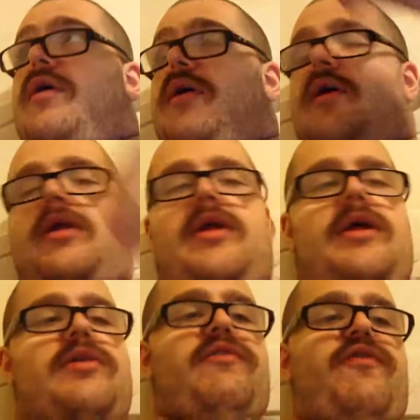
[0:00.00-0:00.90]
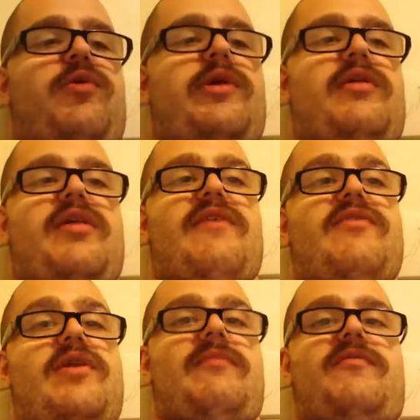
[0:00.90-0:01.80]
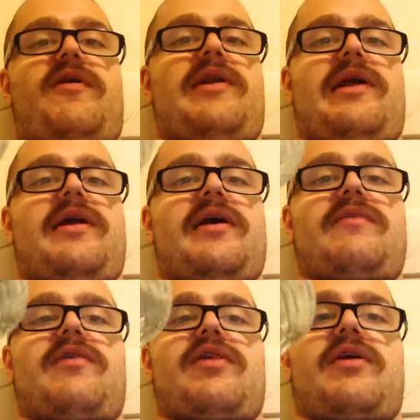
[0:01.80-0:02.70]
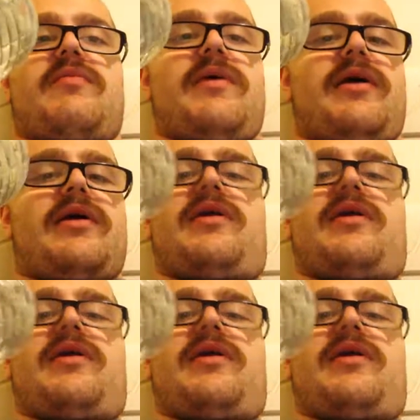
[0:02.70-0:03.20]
At the age of 47, I'm finally going to have a six pack.